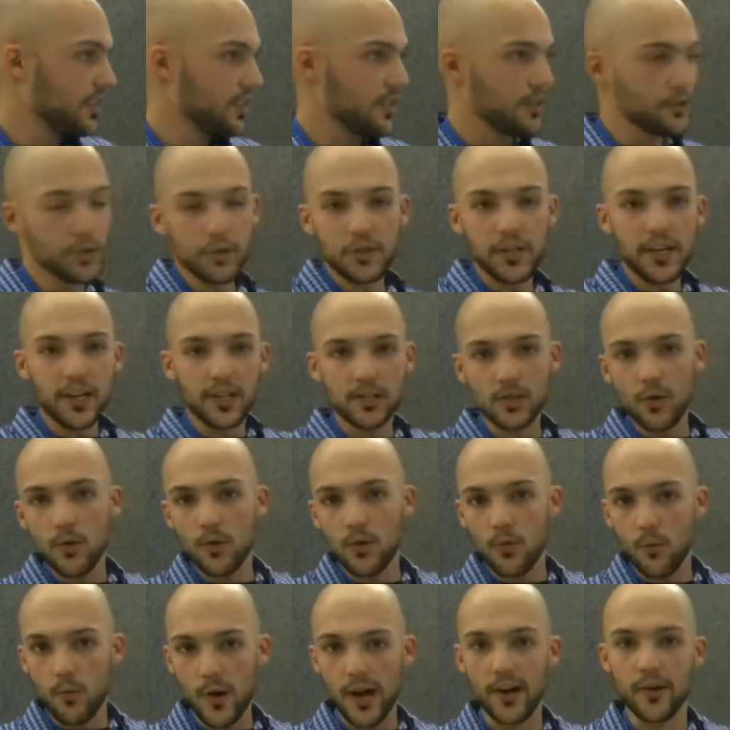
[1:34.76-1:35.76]
Using Clue,
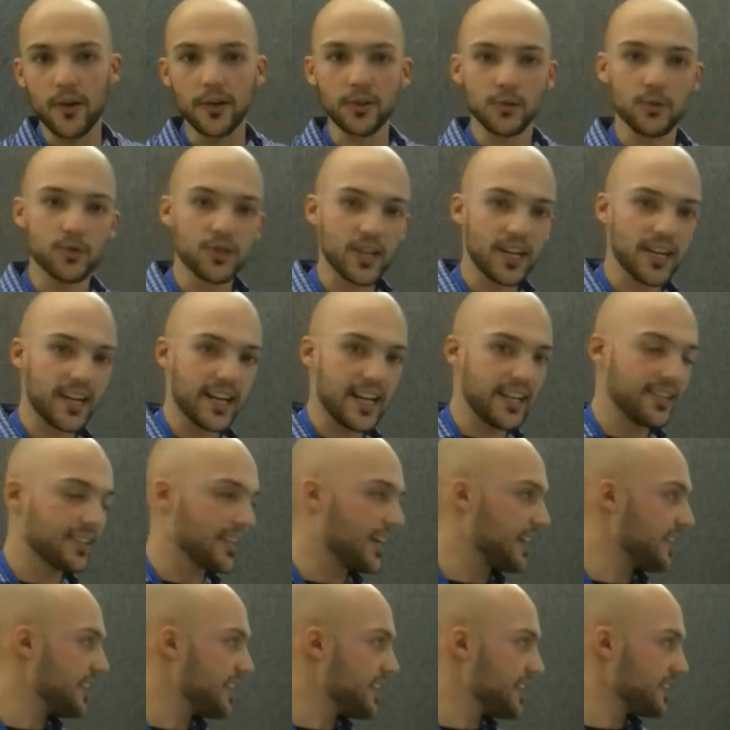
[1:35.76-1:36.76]
we are going to generate
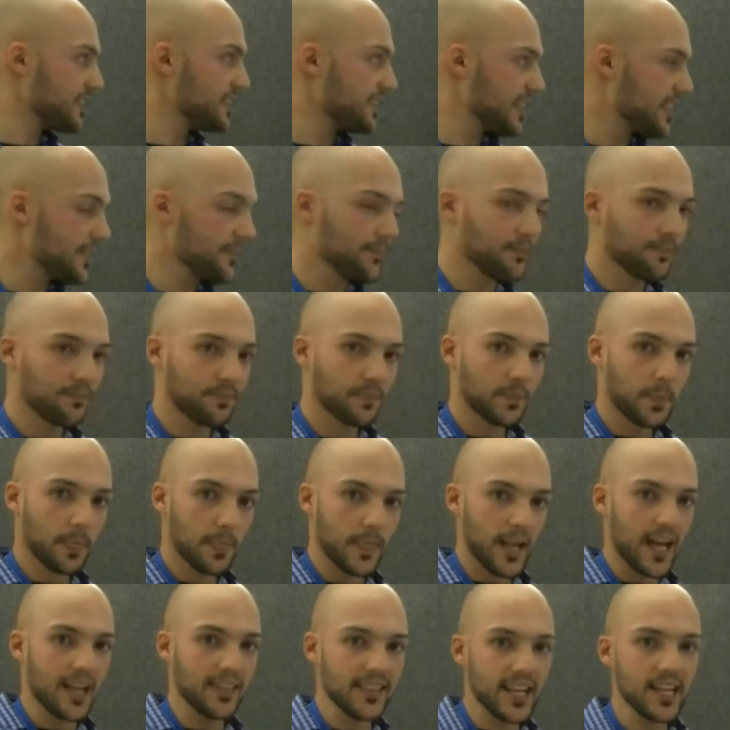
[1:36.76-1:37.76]
an AST.
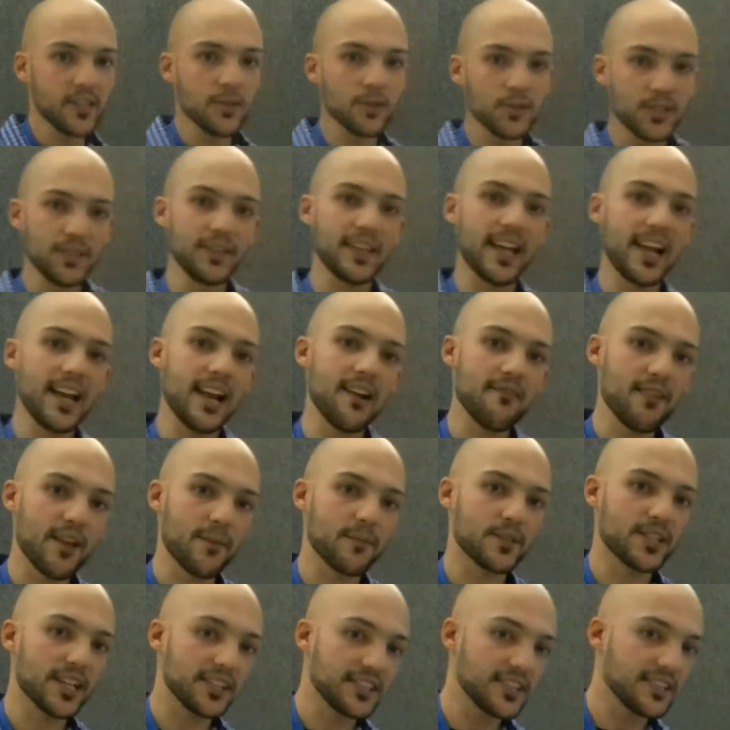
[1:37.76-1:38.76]
And then using the
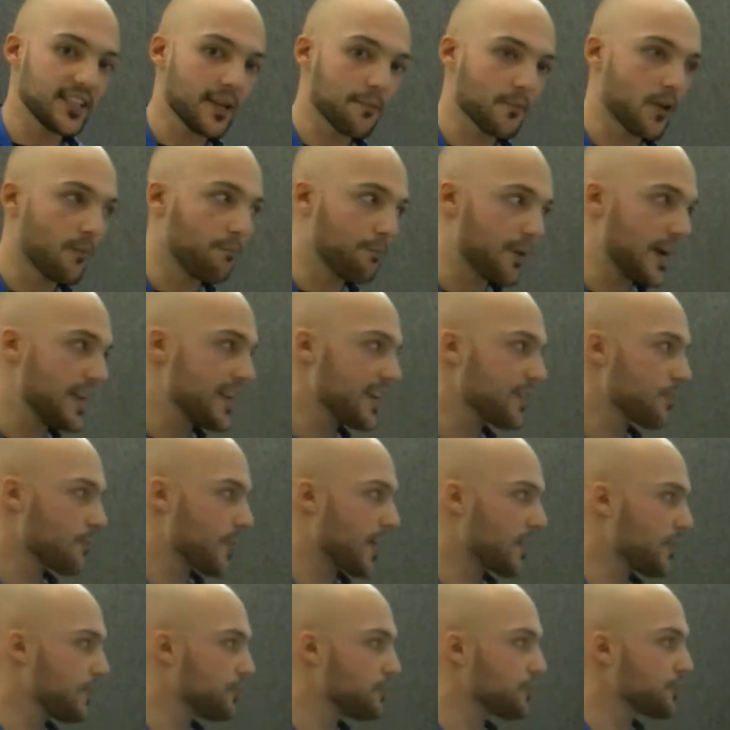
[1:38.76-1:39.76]
LLVM just-in-time compiler,
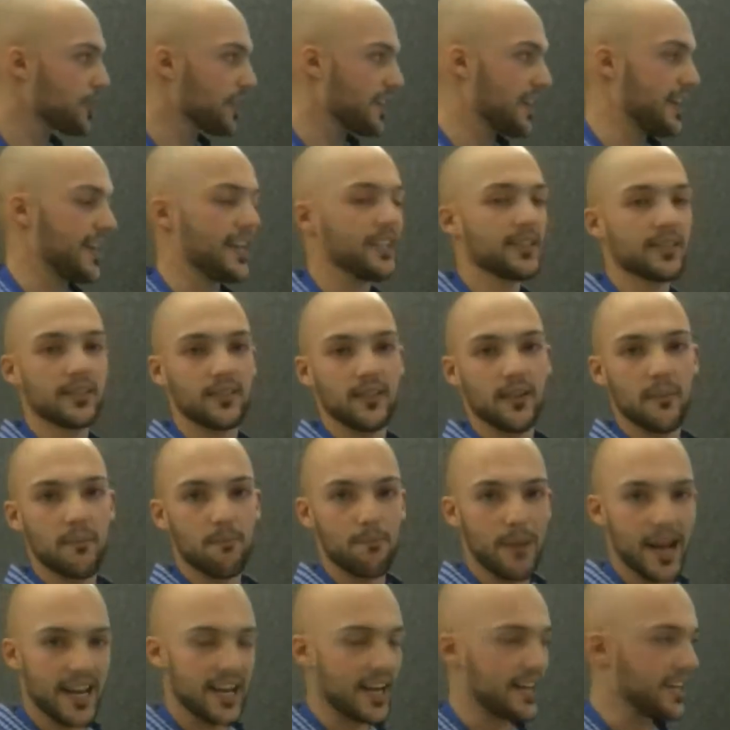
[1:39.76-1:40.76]
we are going to generate
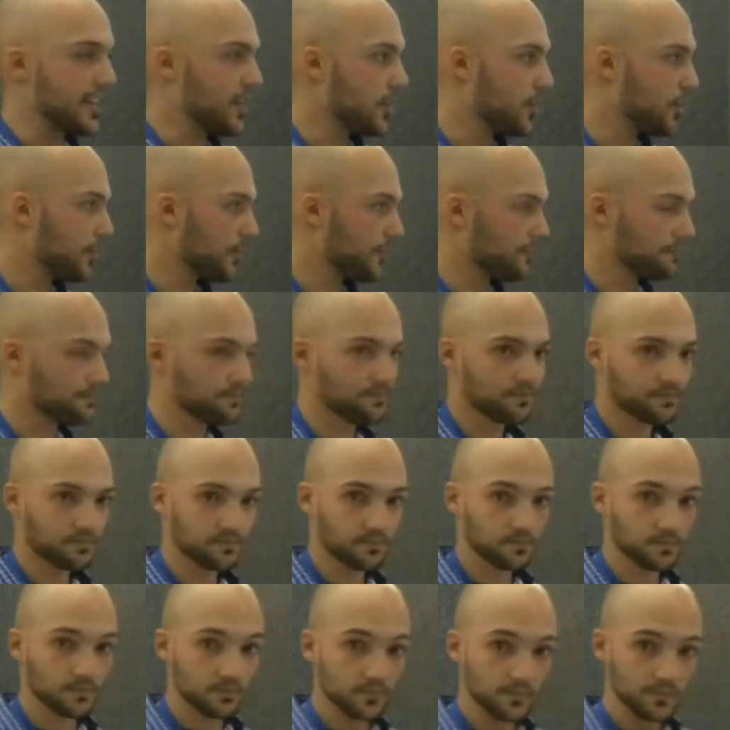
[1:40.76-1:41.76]
binary codes.
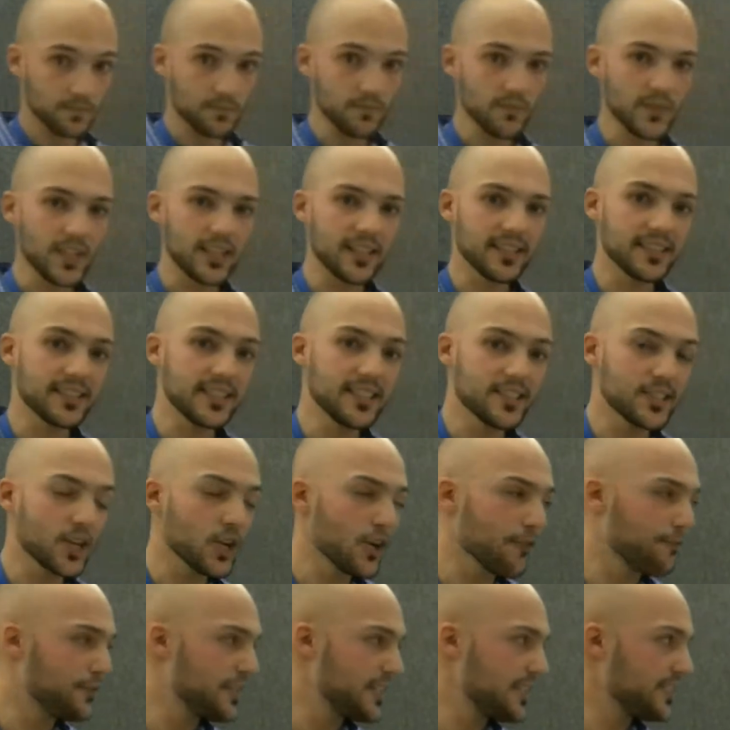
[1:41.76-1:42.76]
Since
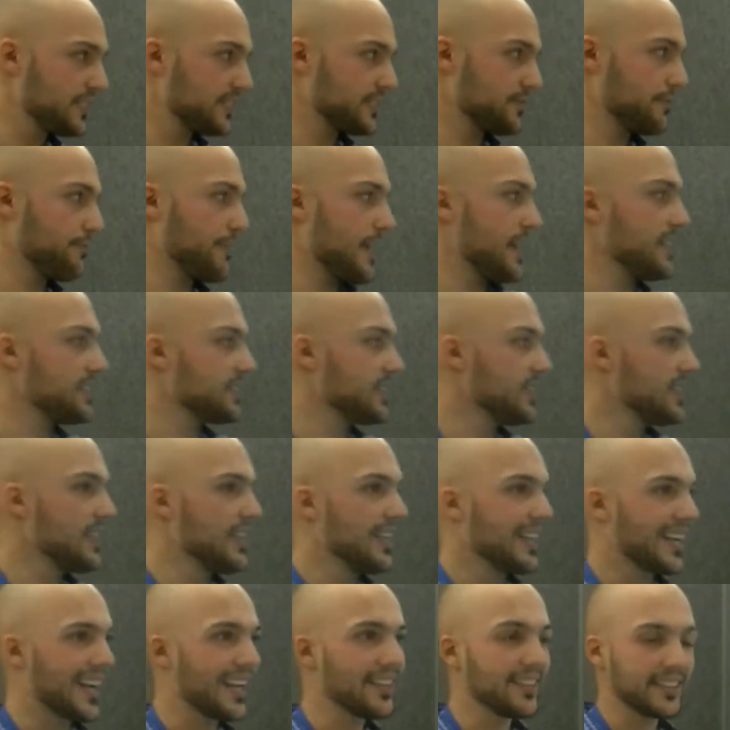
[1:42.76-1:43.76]
all of this phase
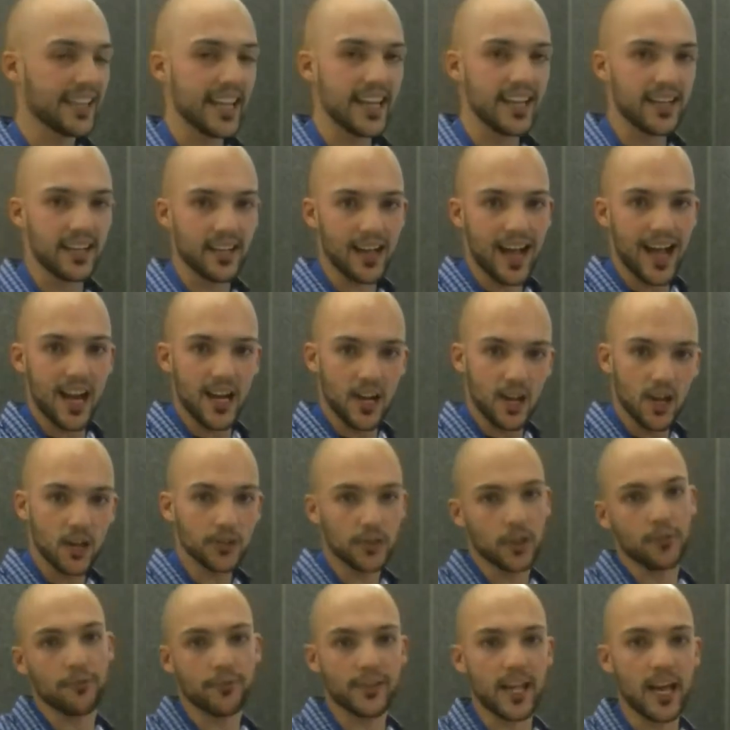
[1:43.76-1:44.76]
can take a
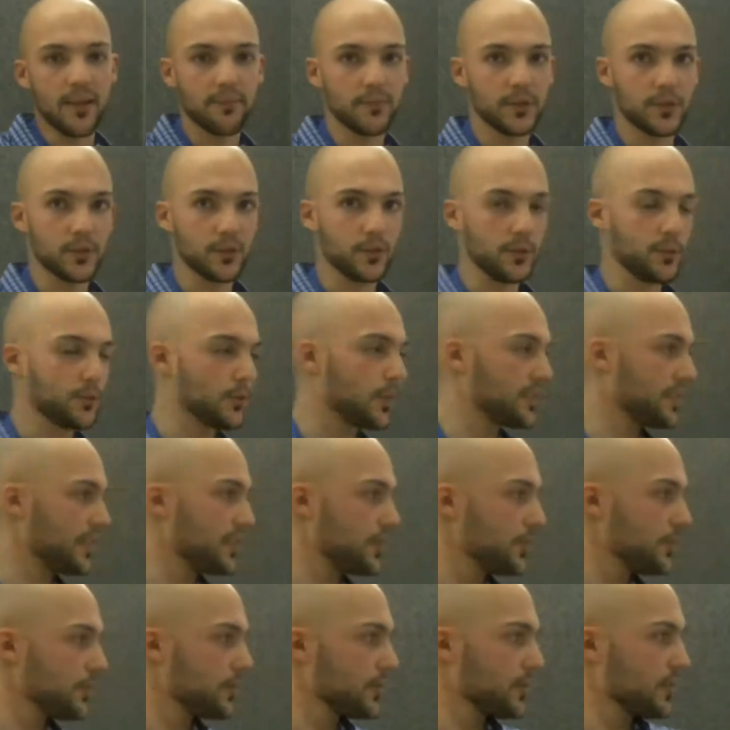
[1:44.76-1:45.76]
lot of time to
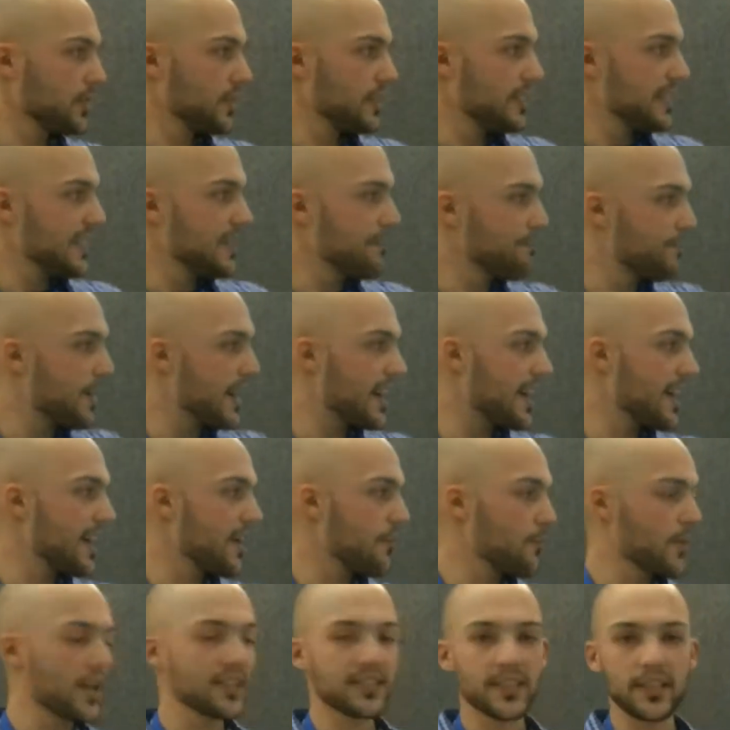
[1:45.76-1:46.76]
execute, in
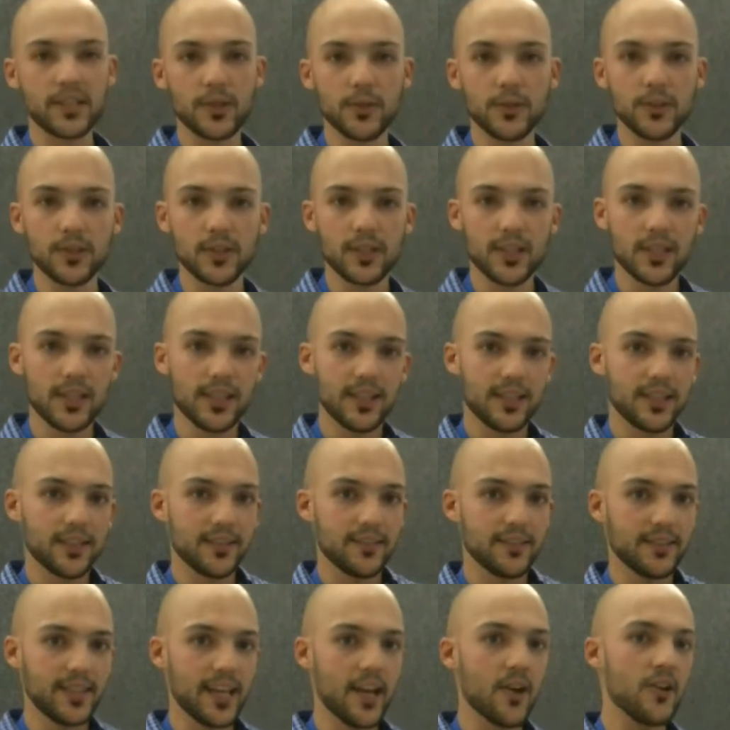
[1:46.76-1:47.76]
parallel we execute
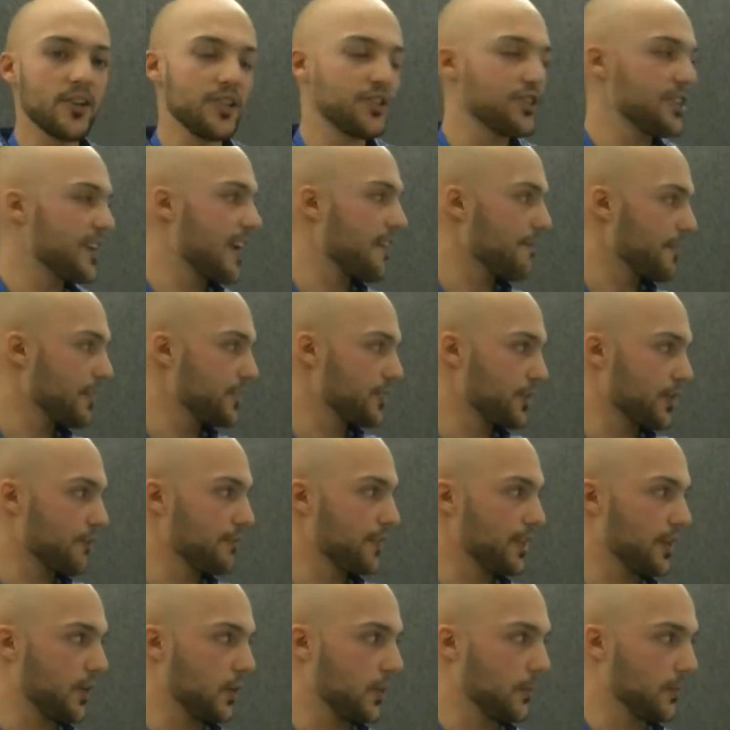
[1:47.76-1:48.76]
the original version of
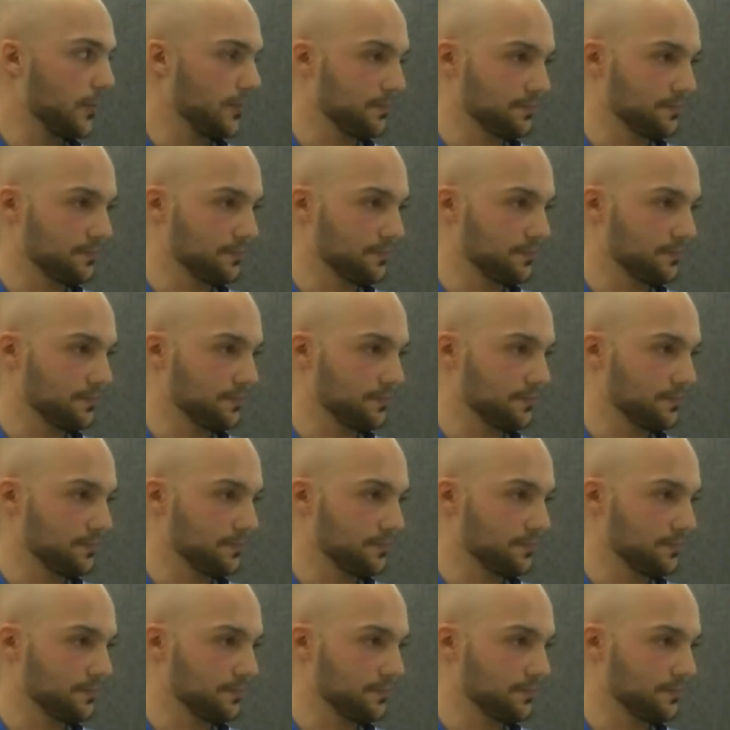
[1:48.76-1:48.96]
the code.